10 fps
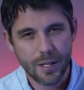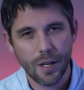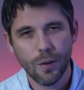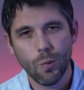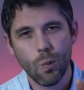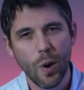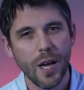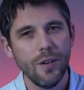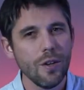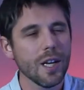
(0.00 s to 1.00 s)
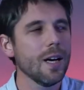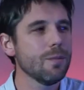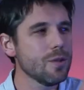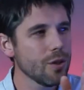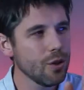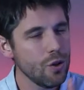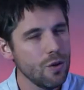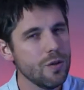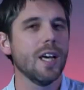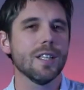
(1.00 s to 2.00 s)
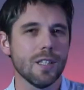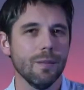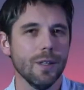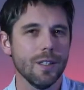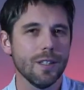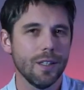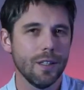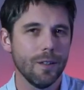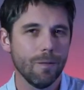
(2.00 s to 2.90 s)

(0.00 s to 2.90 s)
that when you come to the New Testament,